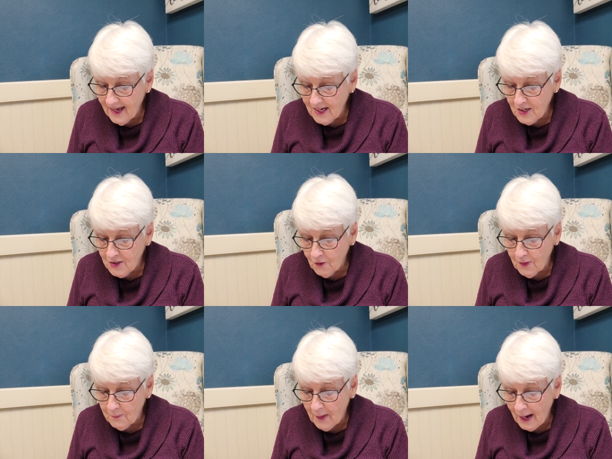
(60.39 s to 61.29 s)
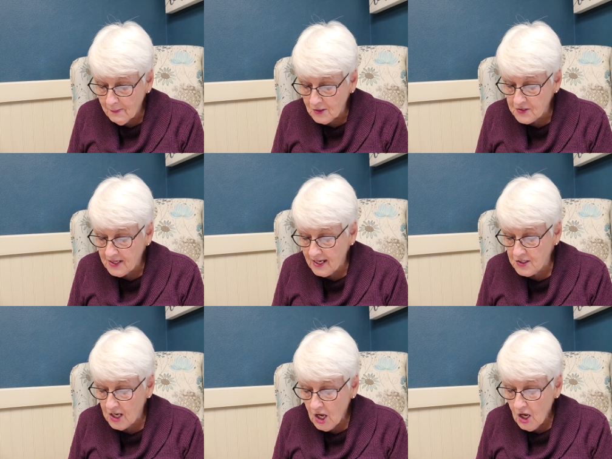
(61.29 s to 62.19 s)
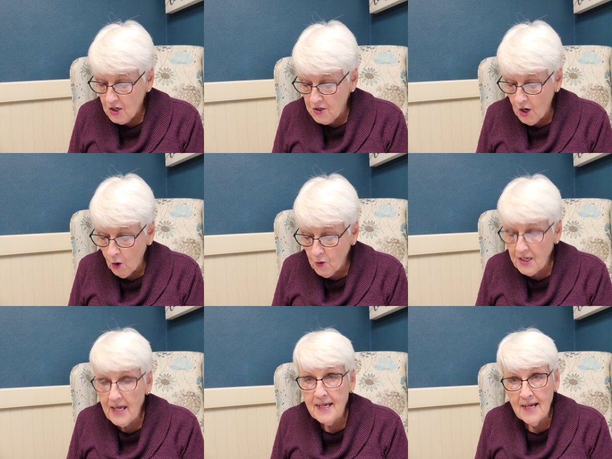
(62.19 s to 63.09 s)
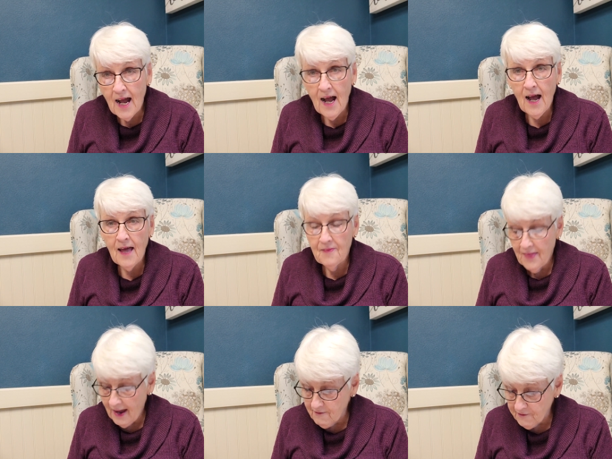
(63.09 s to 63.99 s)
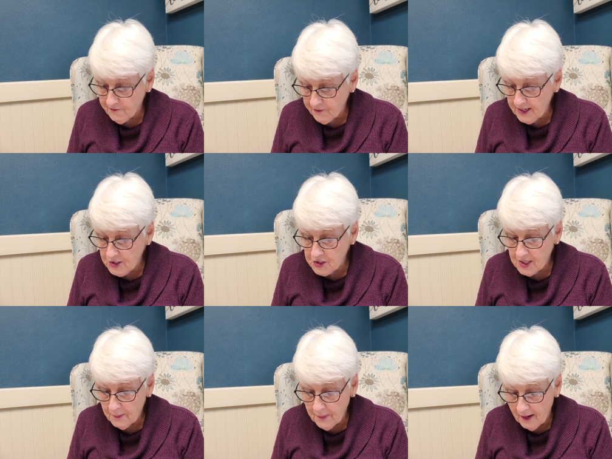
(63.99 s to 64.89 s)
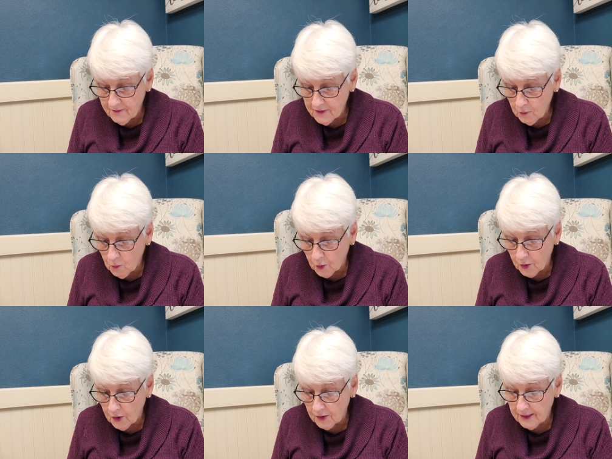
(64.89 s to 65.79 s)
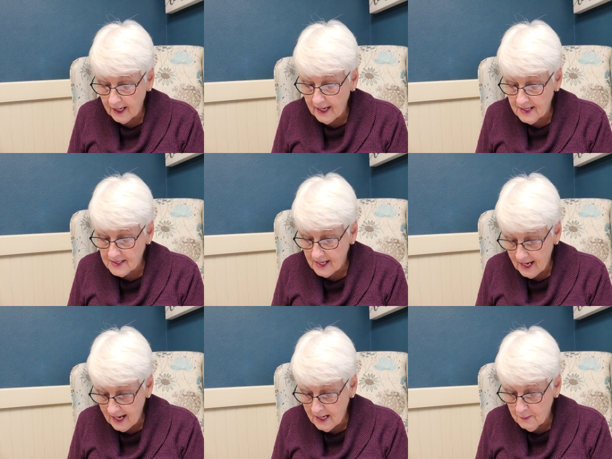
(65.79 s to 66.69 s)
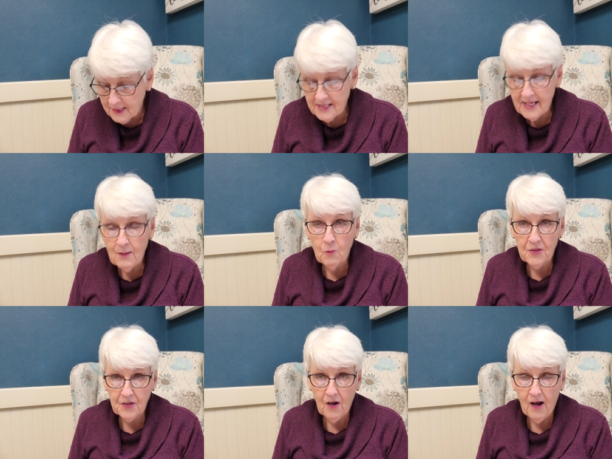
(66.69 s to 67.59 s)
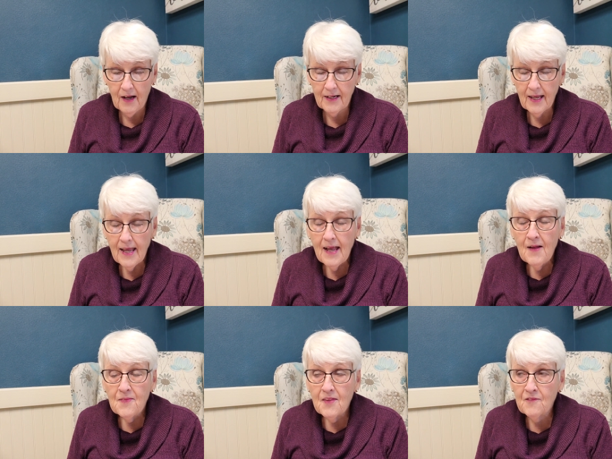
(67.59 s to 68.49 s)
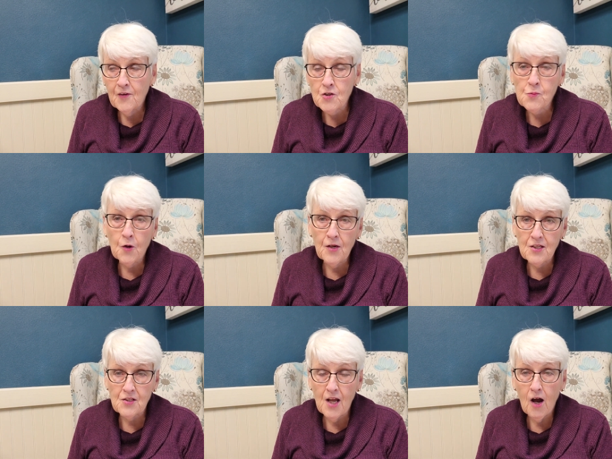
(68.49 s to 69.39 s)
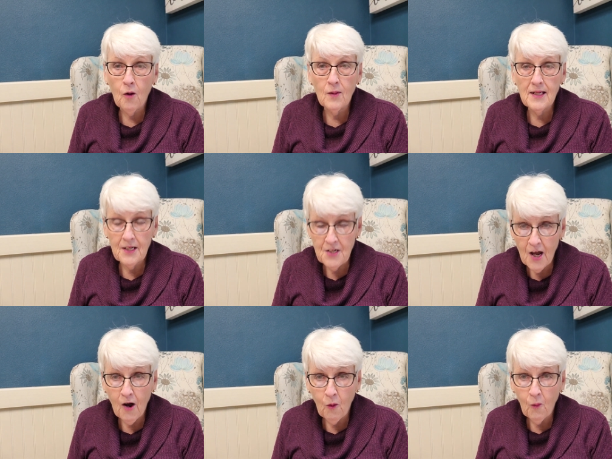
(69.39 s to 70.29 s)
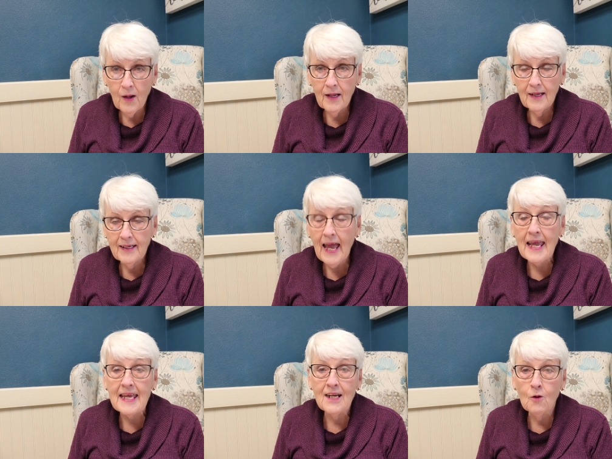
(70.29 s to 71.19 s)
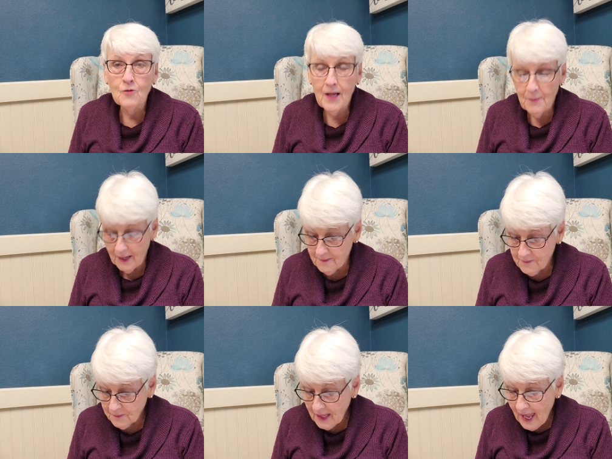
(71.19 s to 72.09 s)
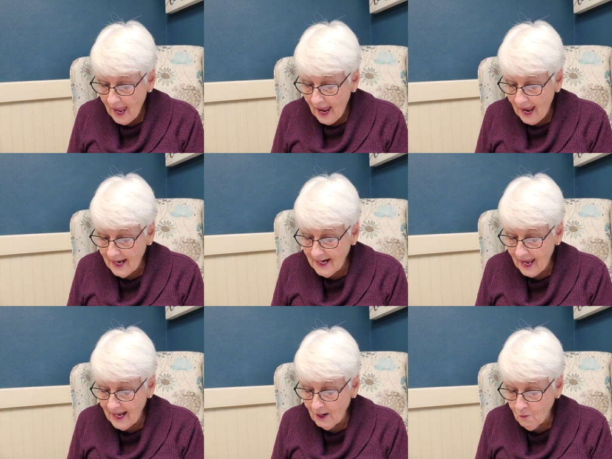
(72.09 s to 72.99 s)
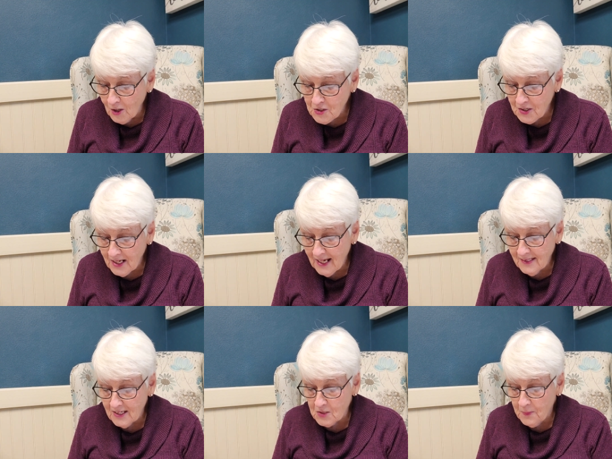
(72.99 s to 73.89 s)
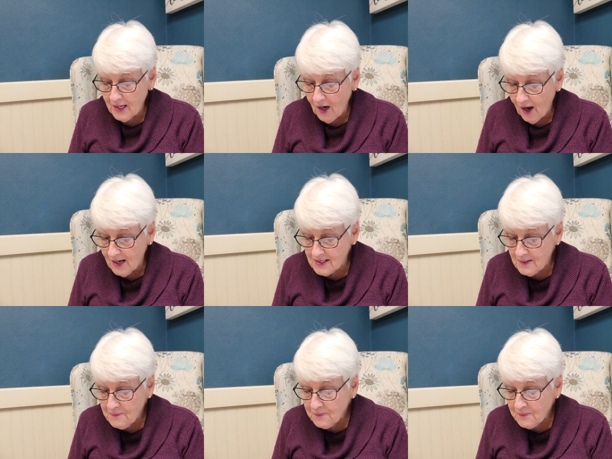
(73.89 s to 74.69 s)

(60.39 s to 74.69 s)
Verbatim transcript: you know, the Bible says, Know ye not that friendship of the world is enmity with God? The first word is no, no, K N O W. And, and I want you to get this because